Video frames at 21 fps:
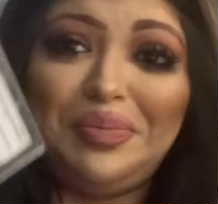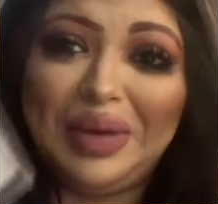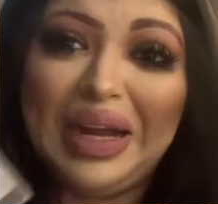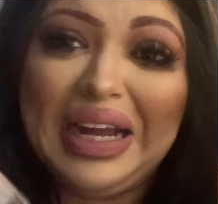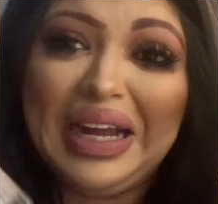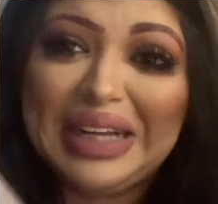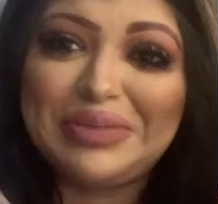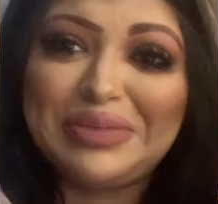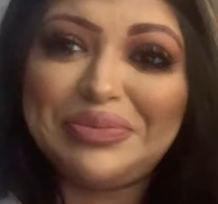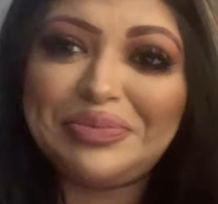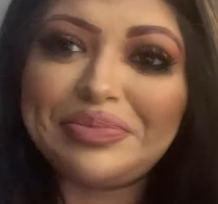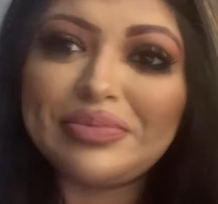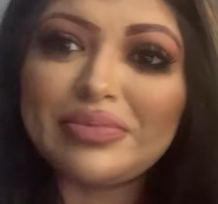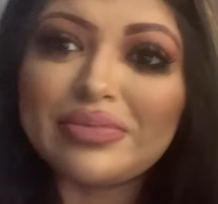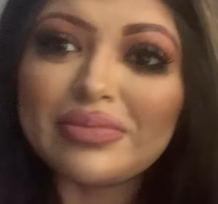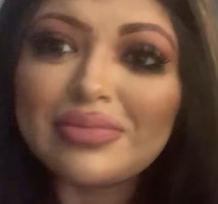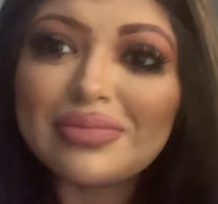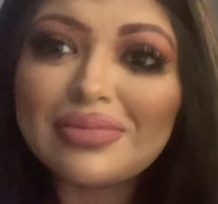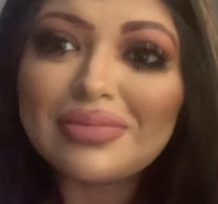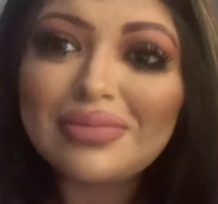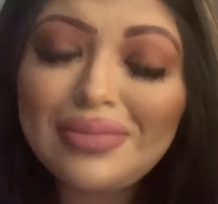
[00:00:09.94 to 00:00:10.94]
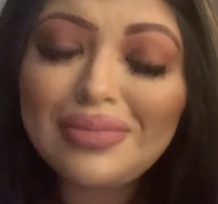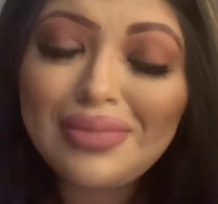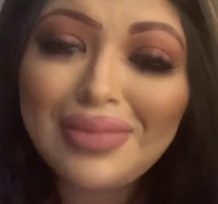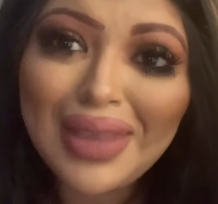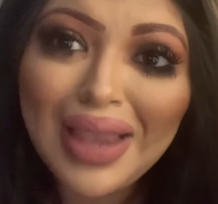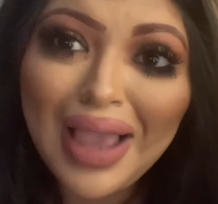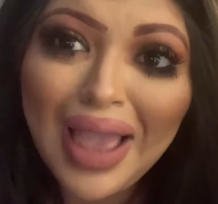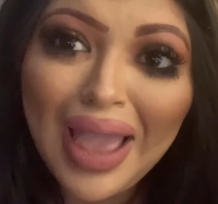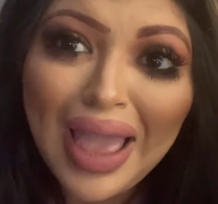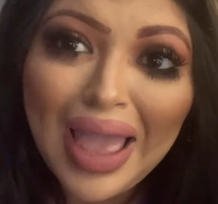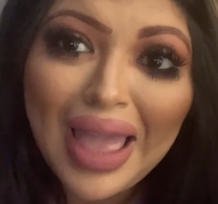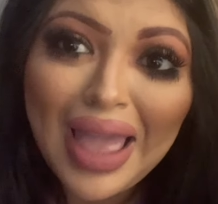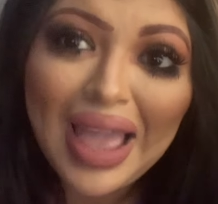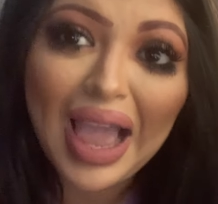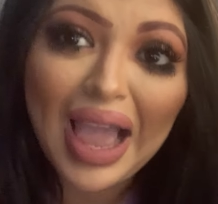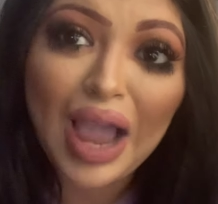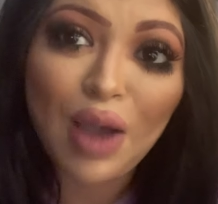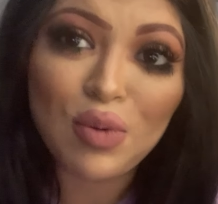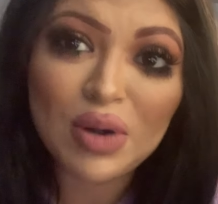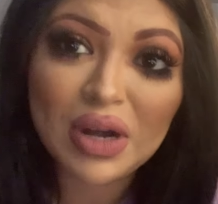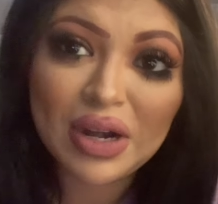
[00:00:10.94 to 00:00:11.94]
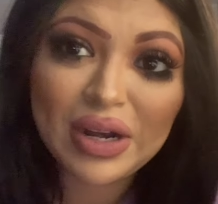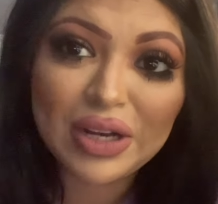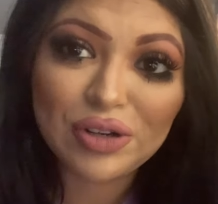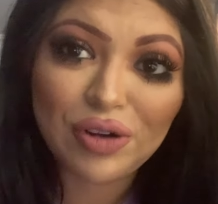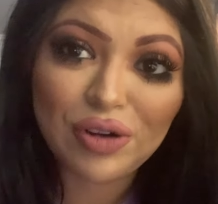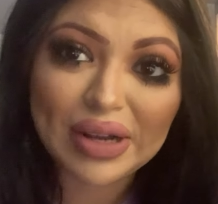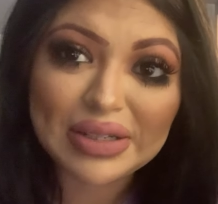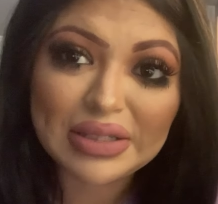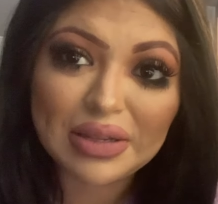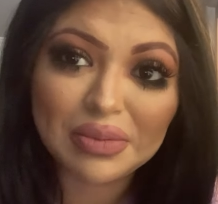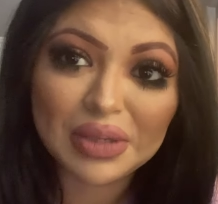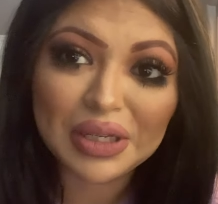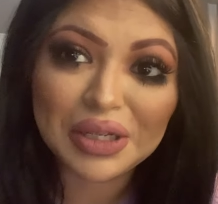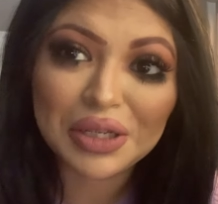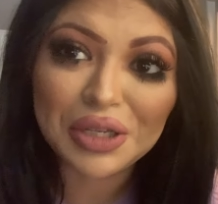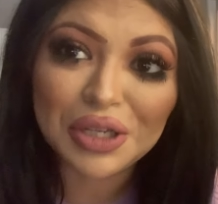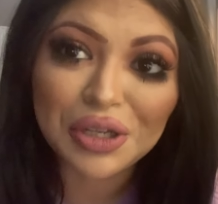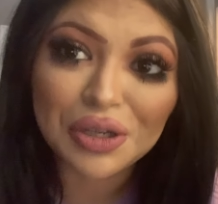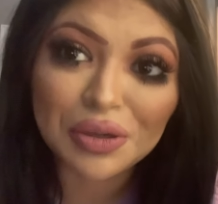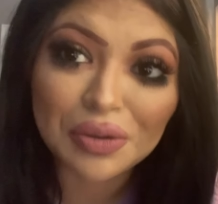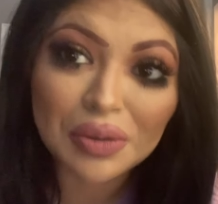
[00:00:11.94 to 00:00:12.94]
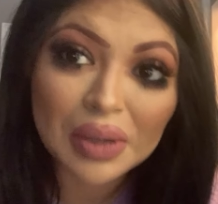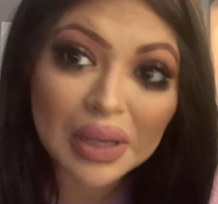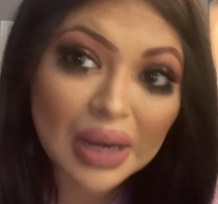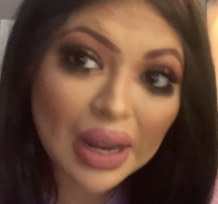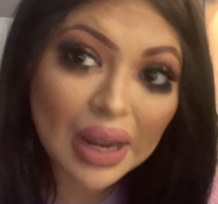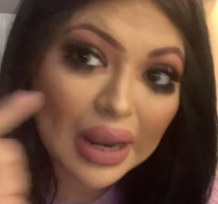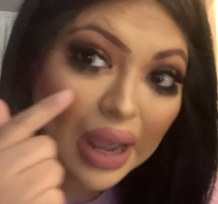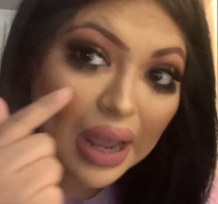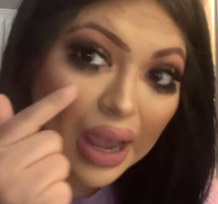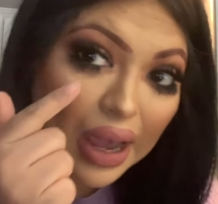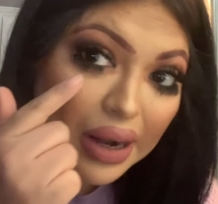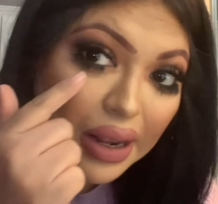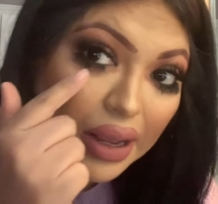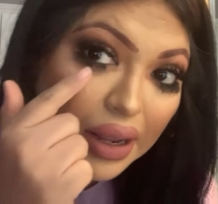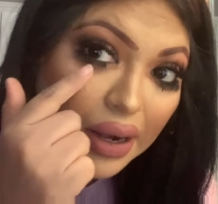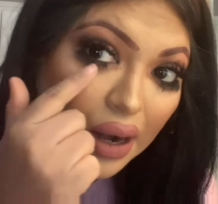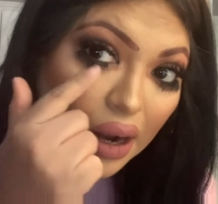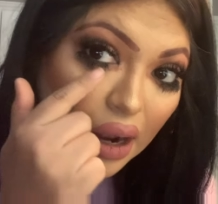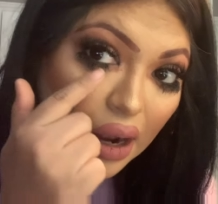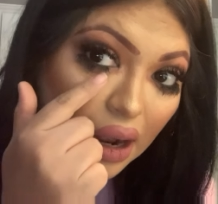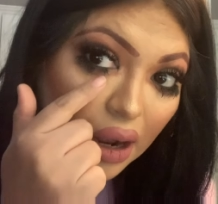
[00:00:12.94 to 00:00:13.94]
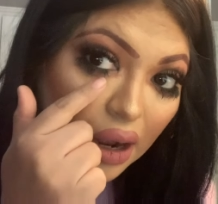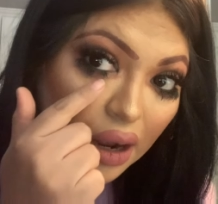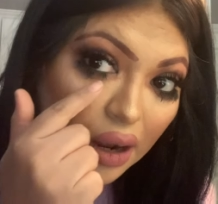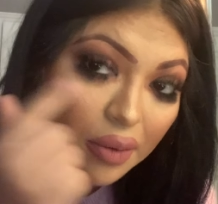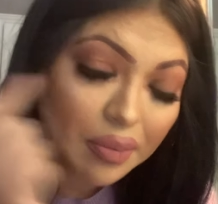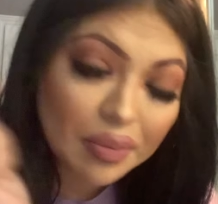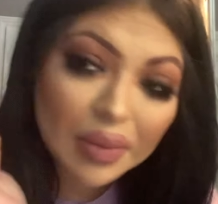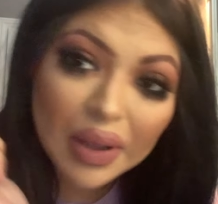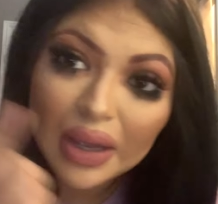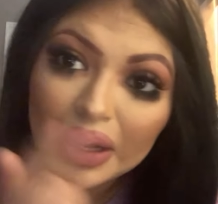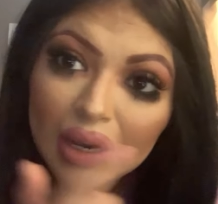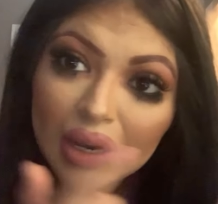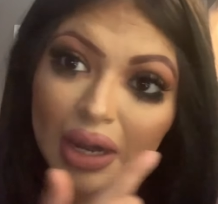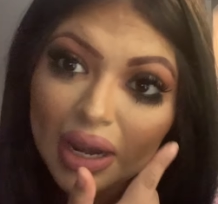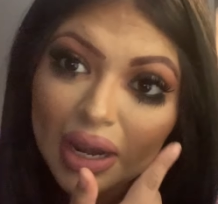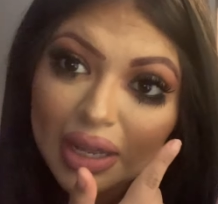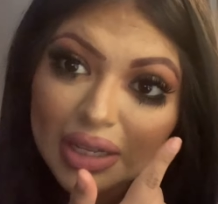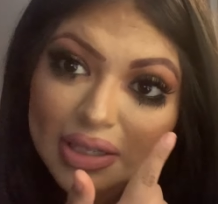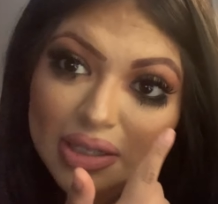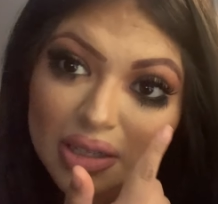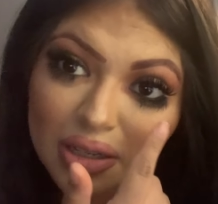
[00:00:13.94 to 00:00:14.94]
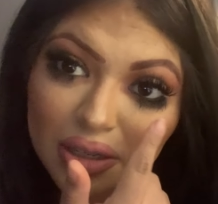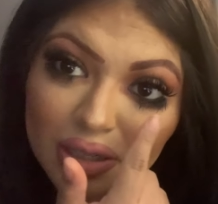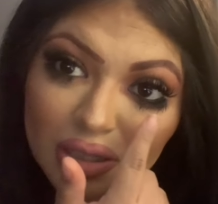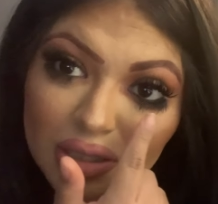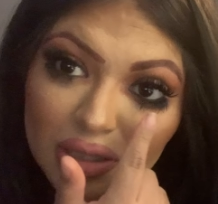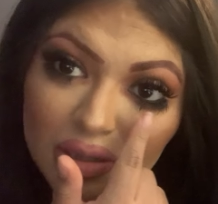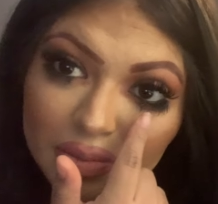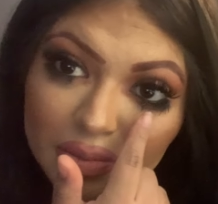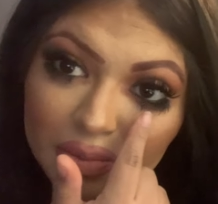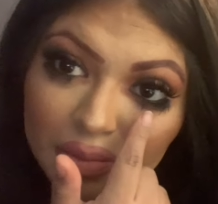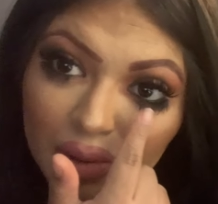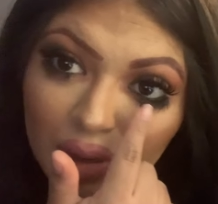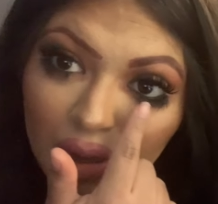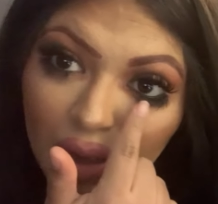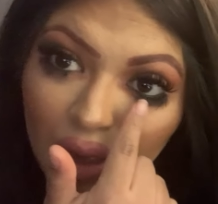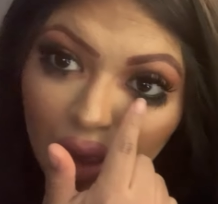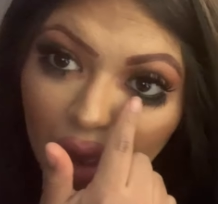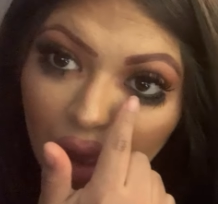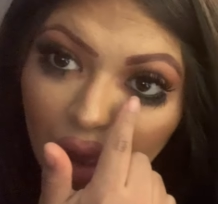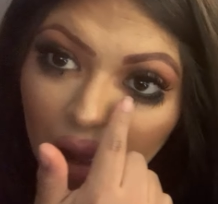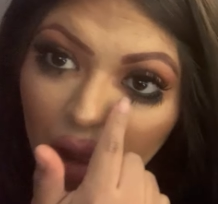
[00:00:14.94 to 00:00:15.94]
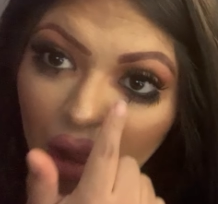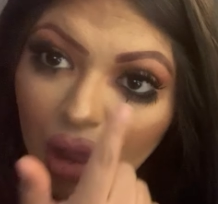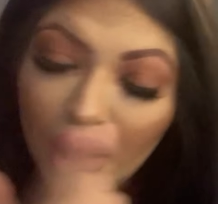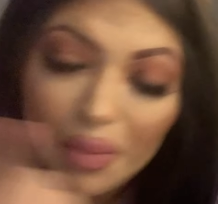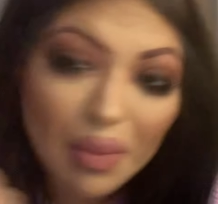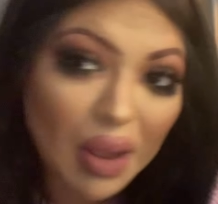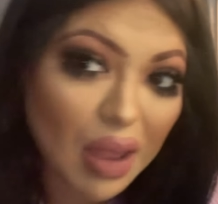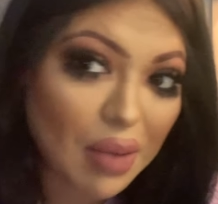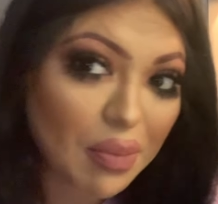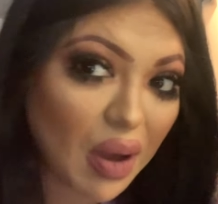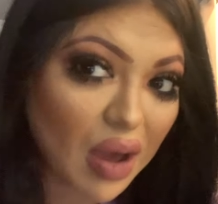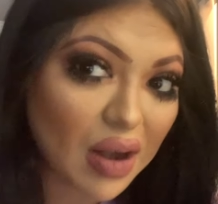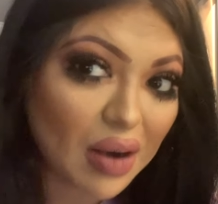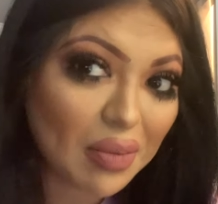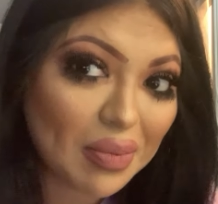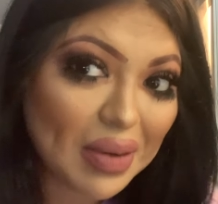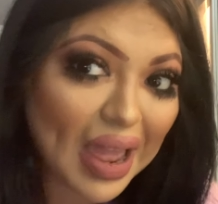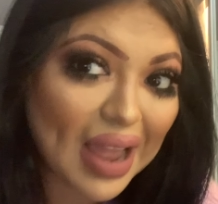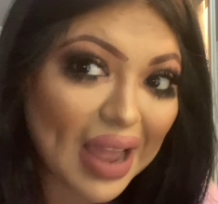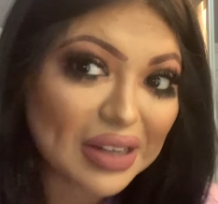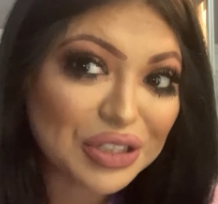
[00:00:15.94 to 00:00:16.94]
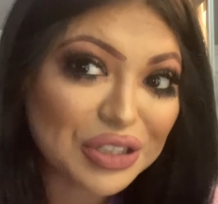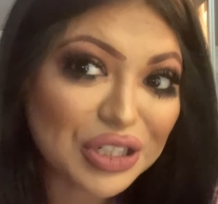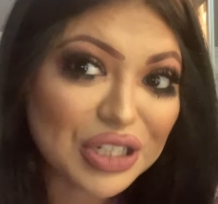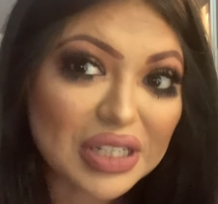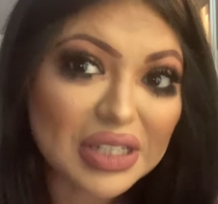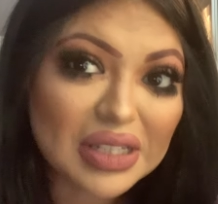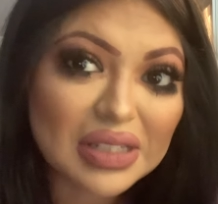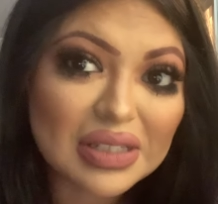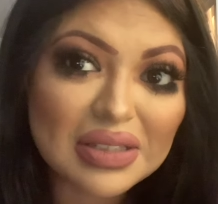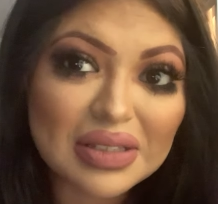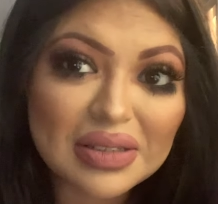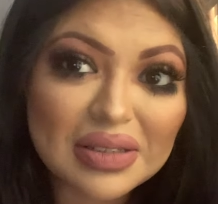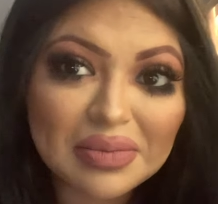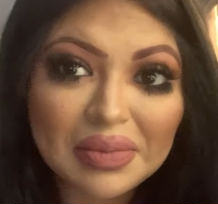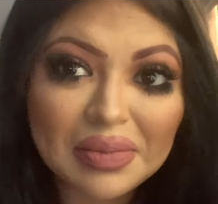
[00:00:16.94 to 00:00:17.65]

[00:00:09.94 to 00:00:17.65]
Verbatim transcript: but i wanted to try something new and i added uh, clusters on my bottom lashes